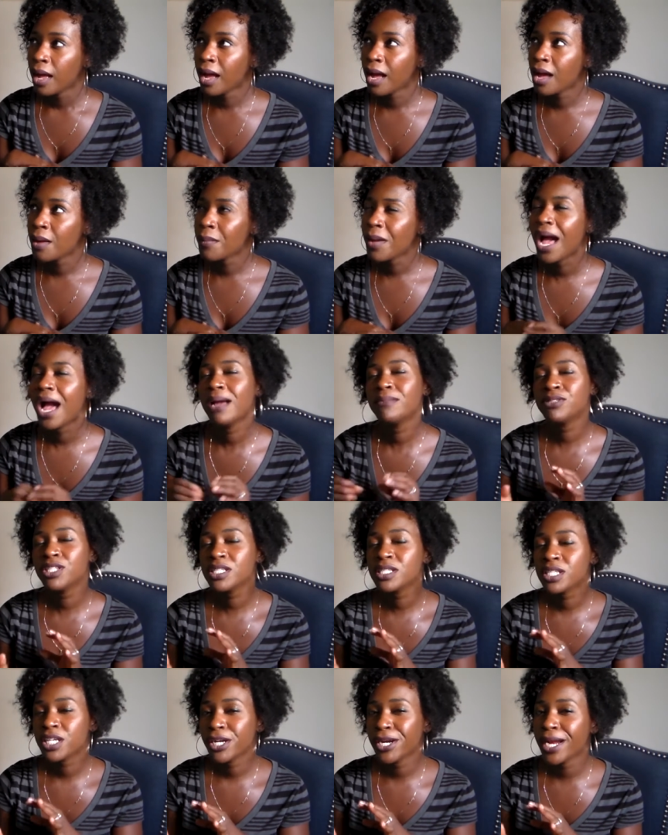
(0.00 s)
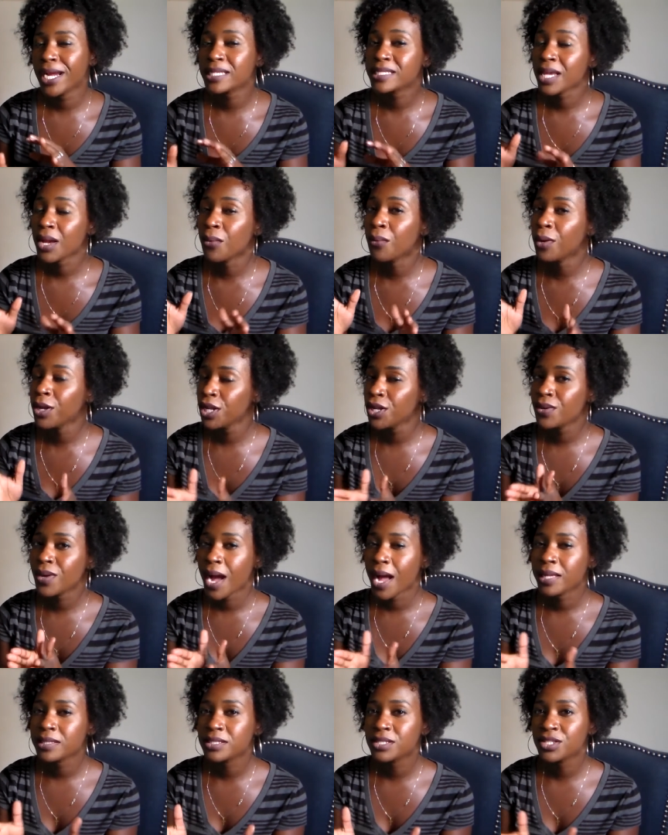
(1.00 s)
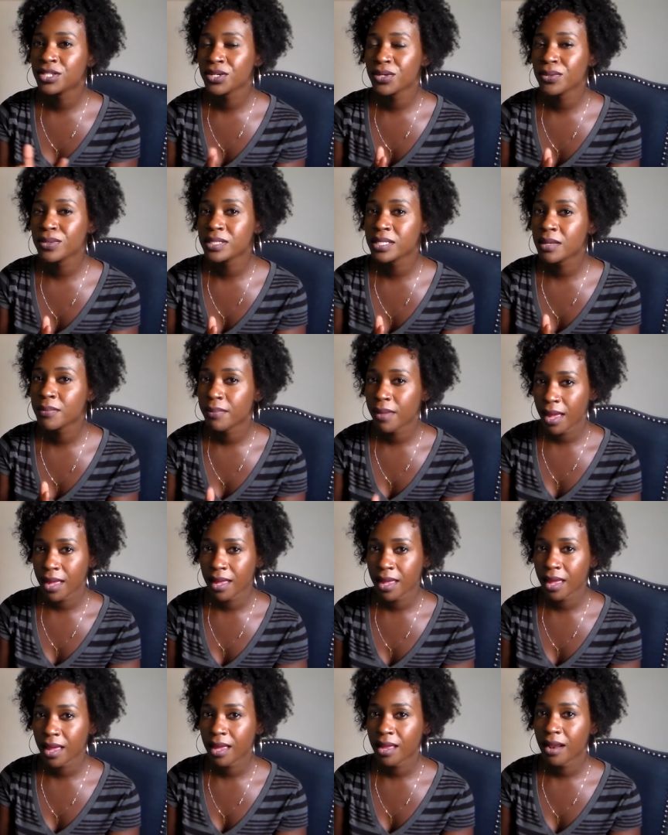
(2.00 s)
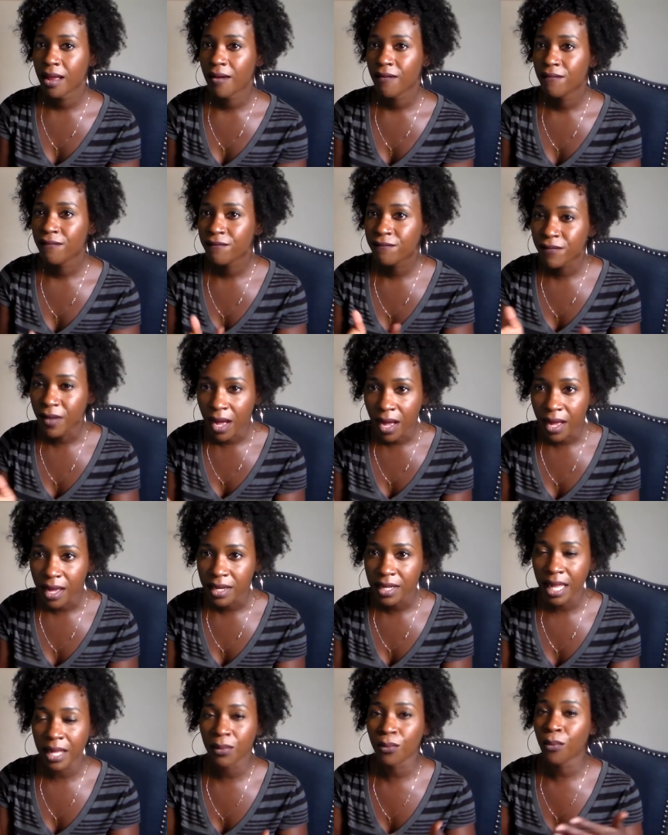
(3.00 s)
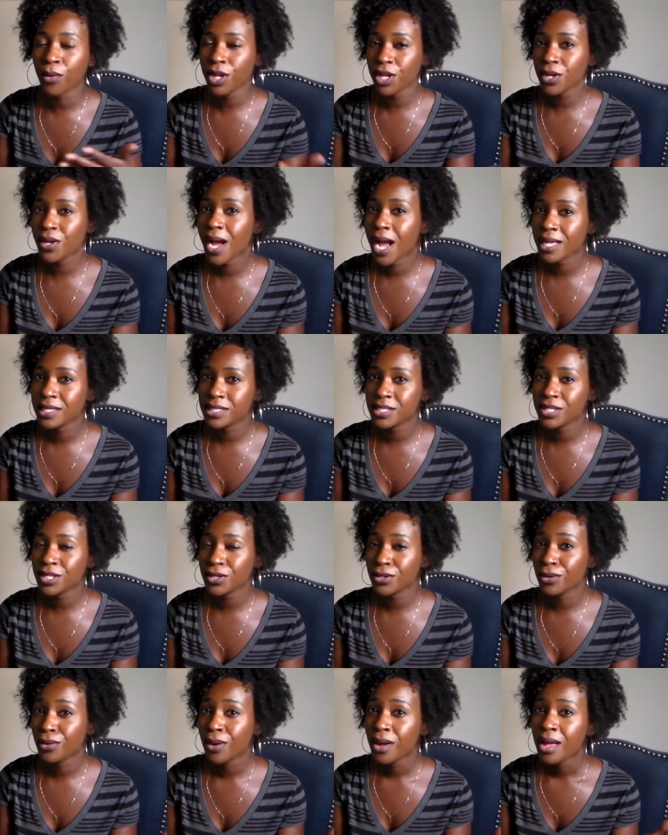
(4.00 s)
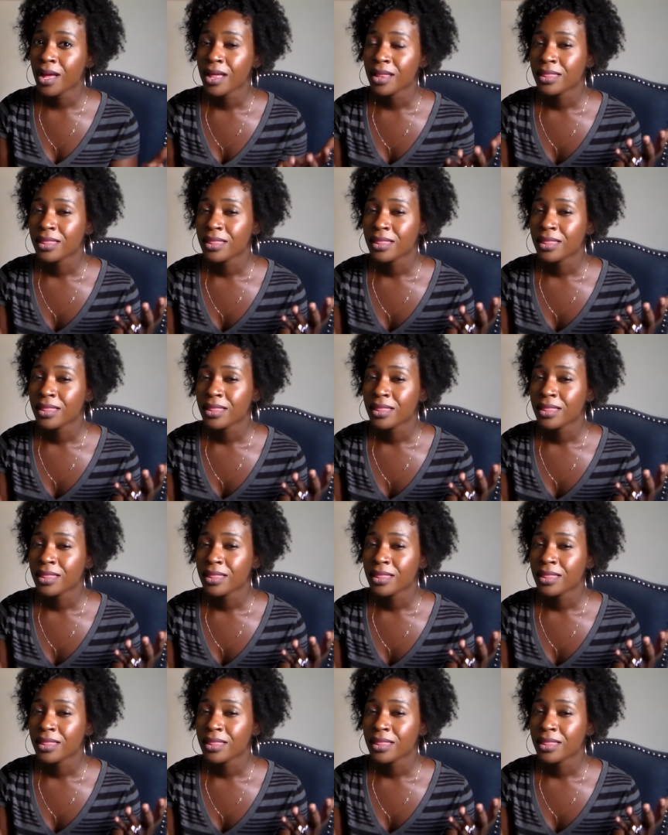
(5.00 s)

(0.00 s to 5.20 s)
Um, I'm just curious, like what do you guys do to make it fun? Like what do you guys do?